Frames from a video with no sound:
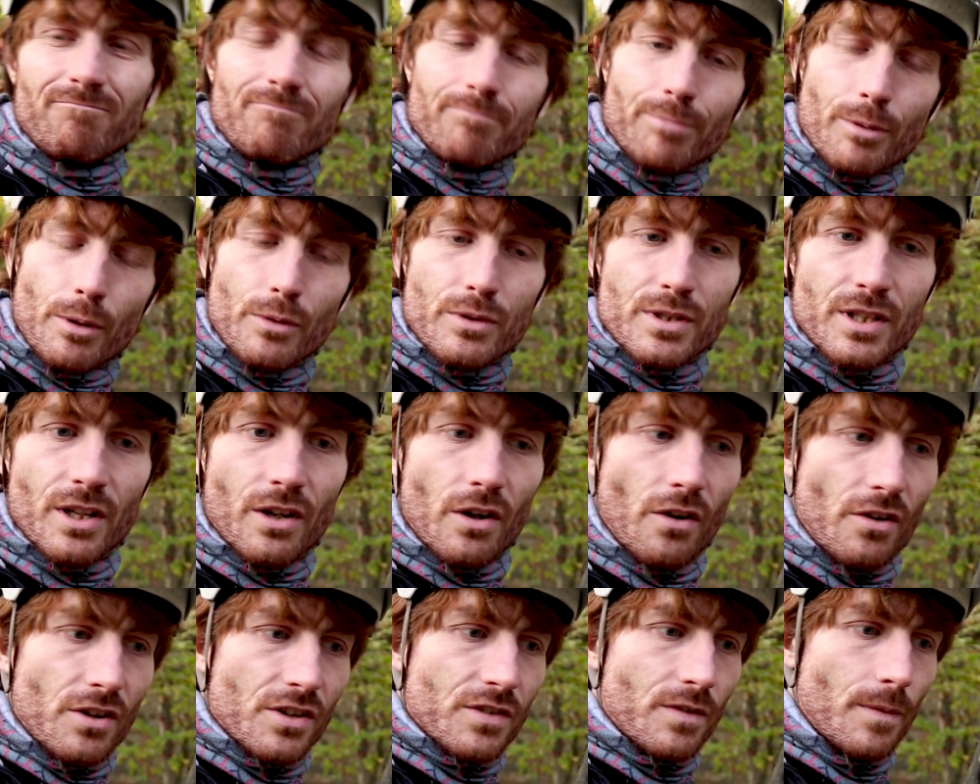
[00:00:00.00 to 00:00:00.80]
Pros and
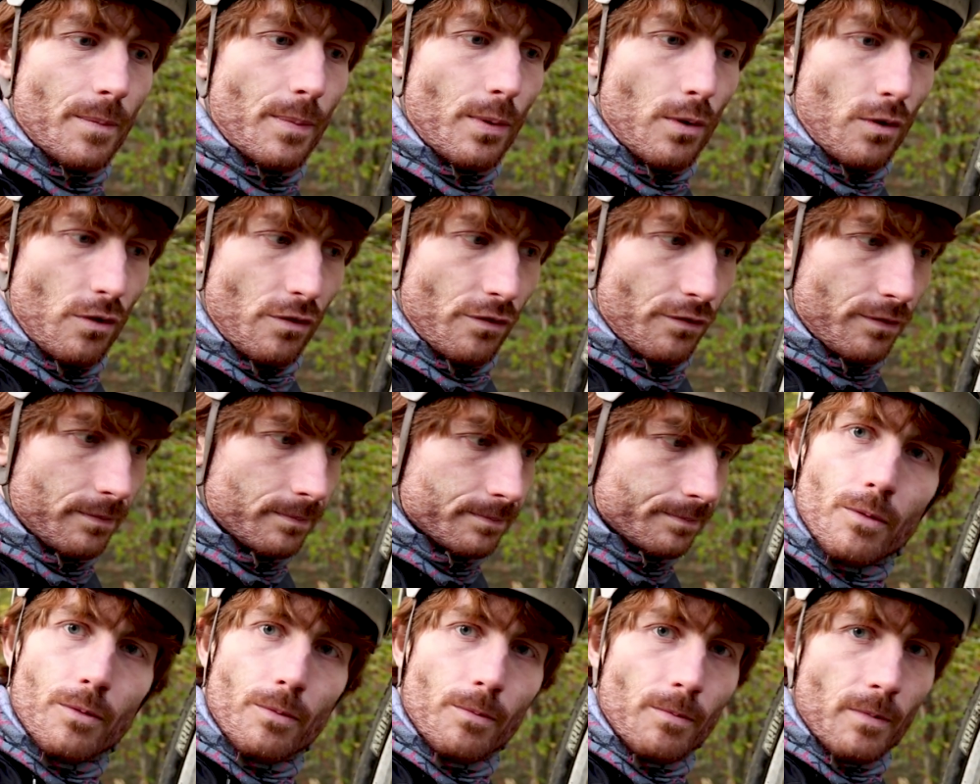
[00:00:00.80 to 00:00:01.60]
cons for both.
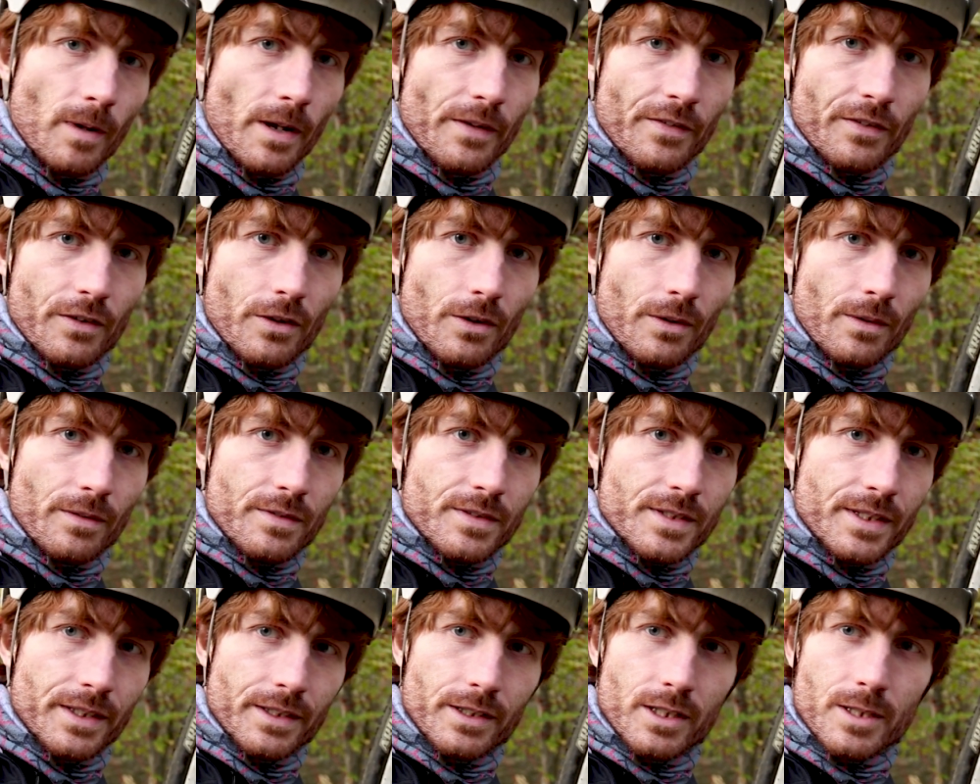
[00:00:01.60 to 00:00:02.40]
Why have I gone with
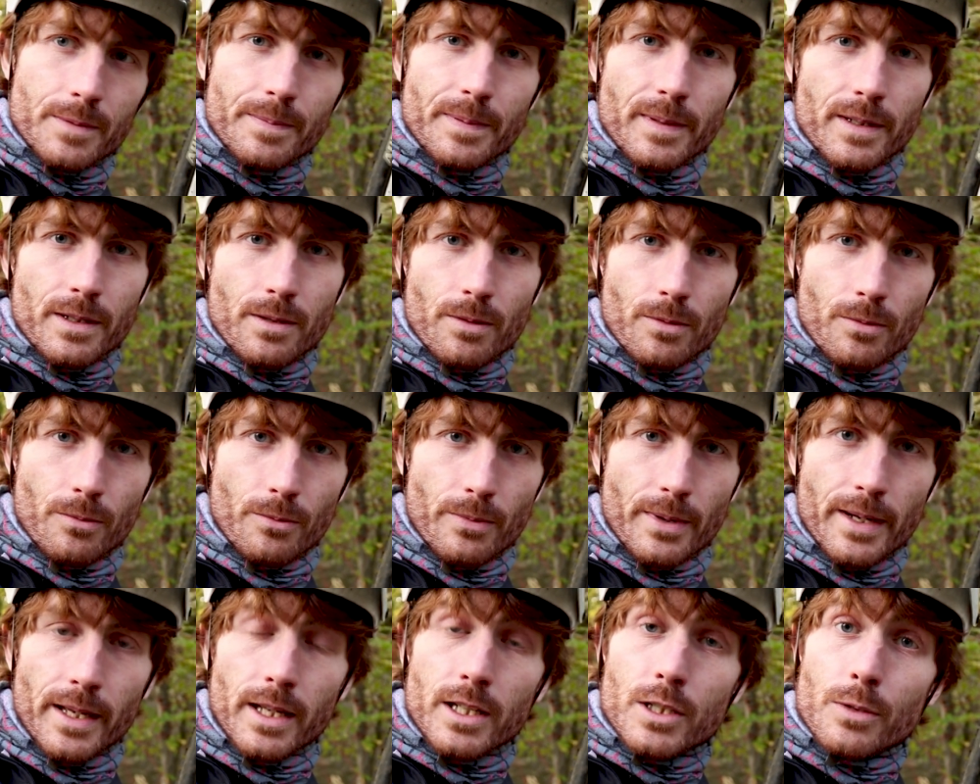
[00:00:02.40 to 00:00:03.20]
single speed?
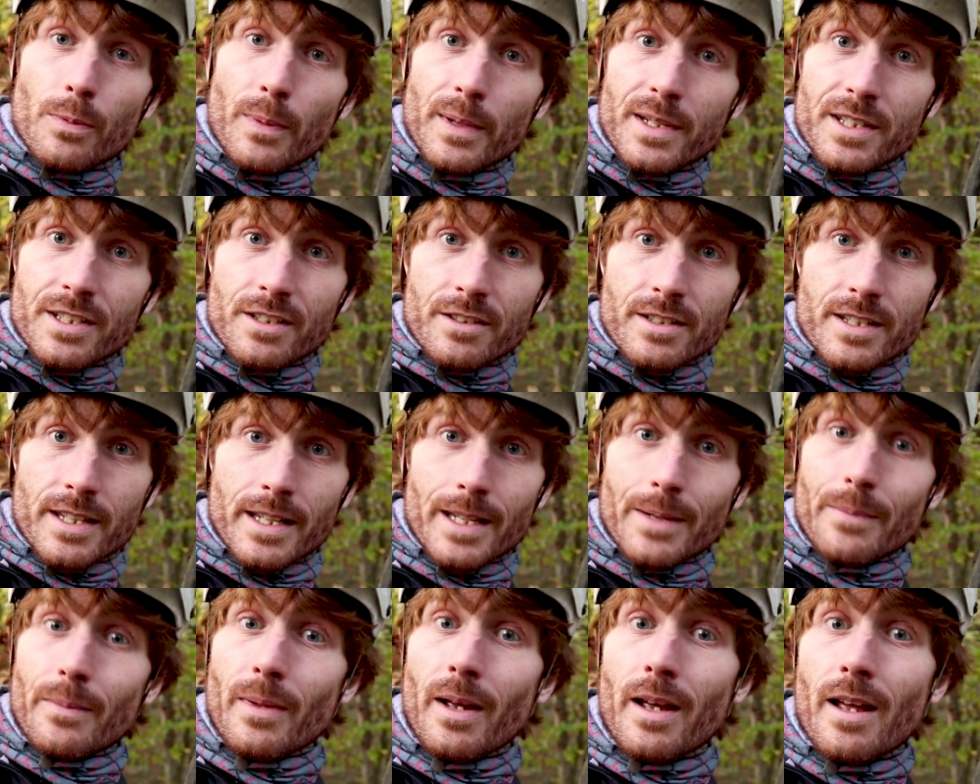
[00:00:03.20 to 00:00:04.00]
Well, it's winter
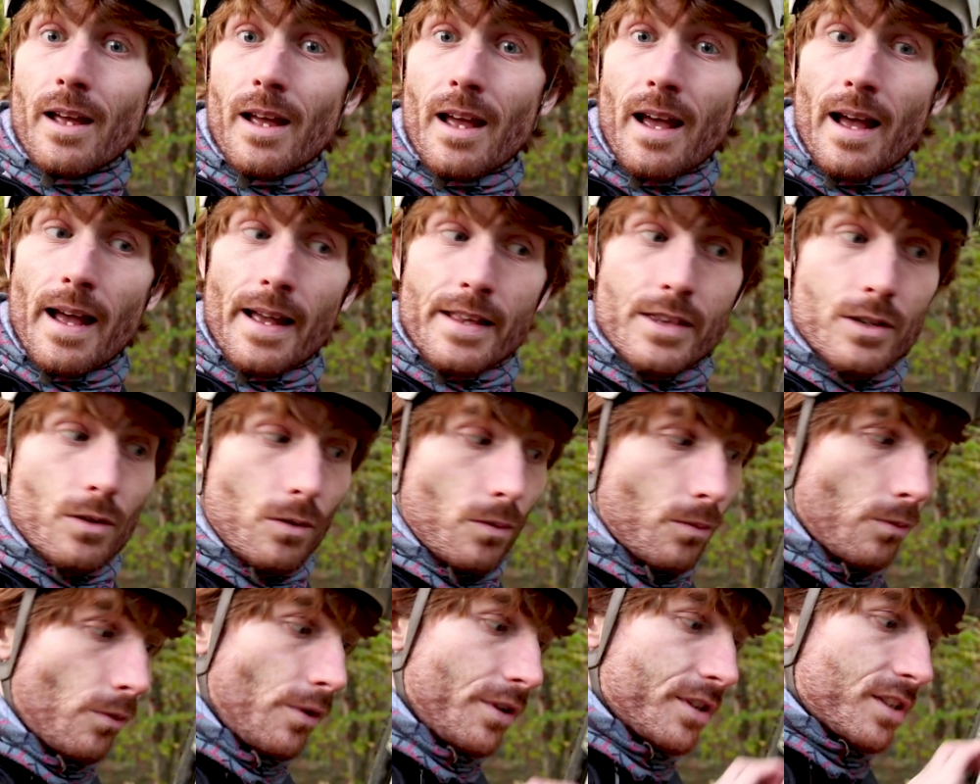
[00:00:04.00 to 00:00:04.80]
time. I
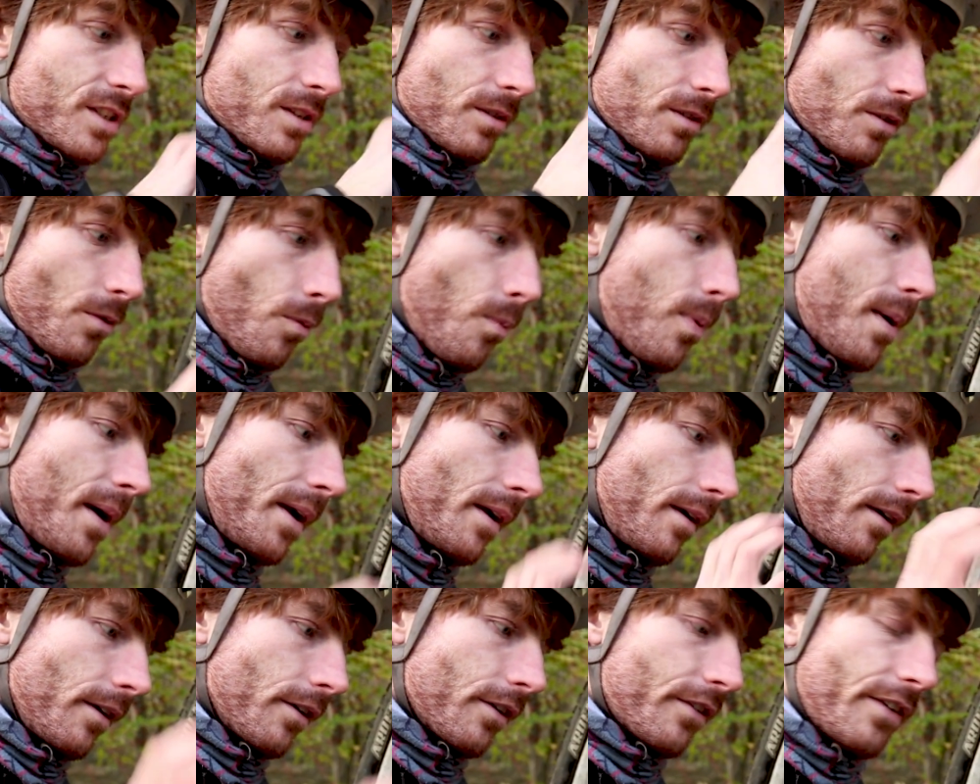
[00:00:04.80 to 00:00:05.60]
don't want to
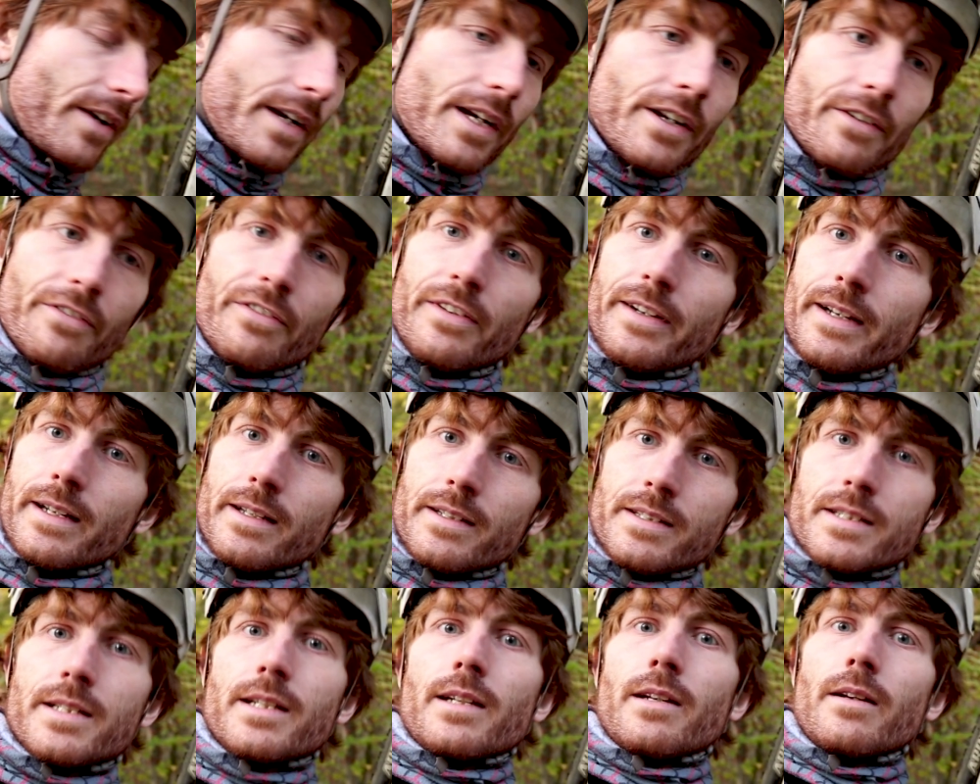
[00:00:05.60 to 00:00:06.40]
wear it and grind everything
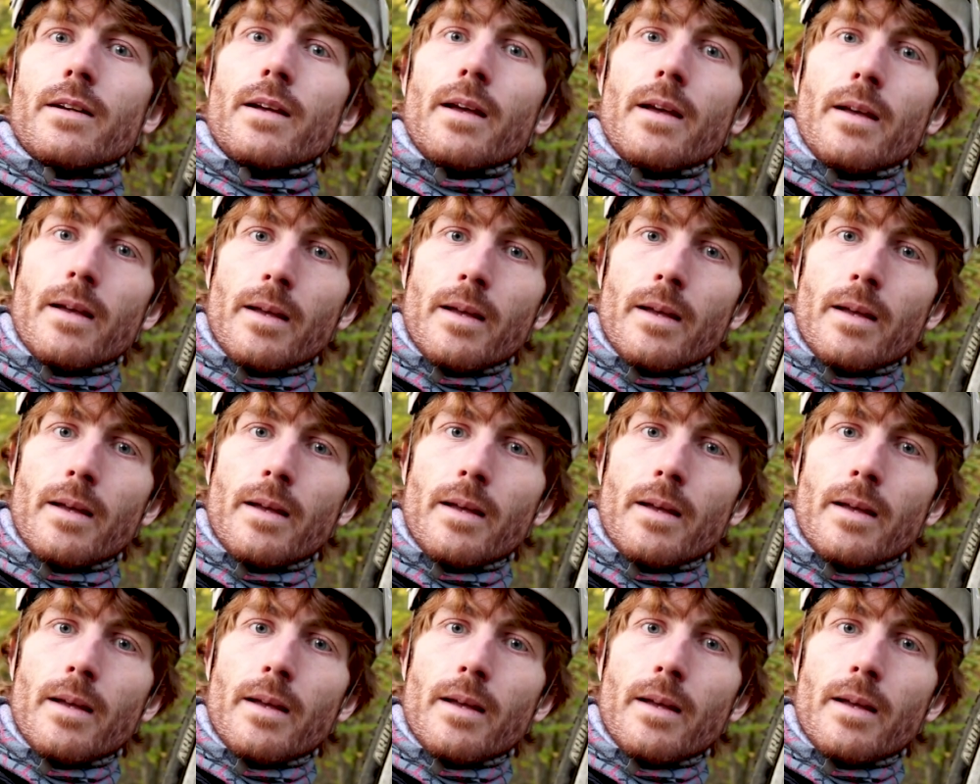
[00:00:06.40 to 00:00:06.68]
else out.